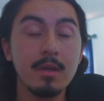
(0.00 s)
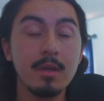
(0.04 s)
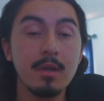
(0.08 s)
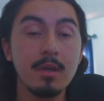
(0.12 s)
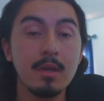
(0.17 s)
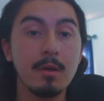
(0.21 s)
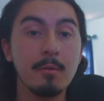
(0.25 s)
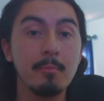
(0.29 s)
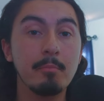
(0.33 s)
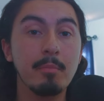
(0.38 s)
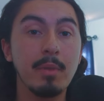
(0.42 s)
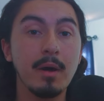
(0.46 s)

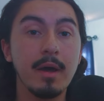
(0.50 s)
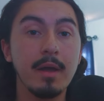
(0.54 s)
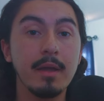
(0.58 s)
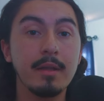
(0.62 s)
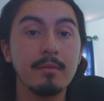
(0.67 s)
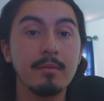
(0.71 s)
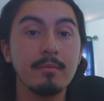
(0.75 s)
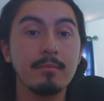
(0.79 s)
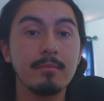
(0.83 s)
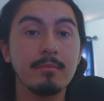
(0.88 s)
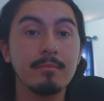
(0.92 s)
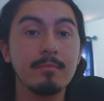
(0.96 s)

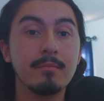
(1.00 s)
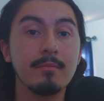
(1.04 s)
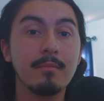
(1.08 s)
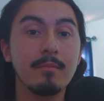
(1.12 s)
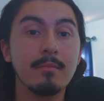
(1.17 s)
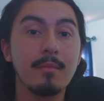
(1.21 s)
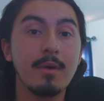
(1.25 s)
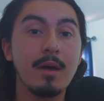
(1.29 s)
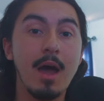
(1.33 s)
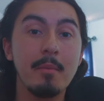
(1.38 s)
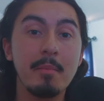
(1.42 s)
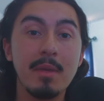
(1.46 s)
But
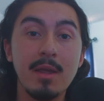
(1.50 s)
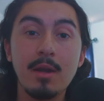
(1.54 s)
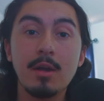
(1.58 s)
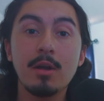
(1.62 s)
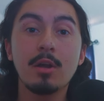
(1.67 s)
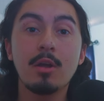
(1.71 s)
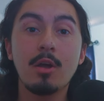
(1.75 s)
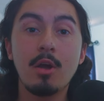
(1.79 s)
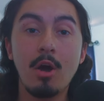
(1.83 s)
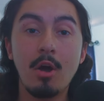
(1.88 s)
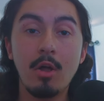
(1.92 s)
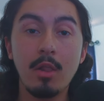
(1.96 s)
I'm here to
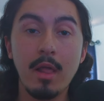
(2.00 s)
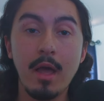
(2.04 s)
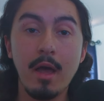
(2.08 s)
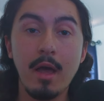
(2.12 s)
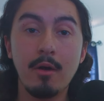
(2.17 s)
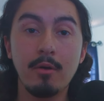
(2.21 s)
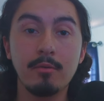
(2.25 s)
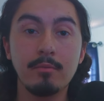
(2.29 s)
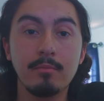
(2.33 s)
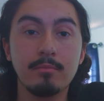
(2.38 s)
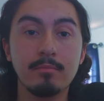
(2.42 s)
call out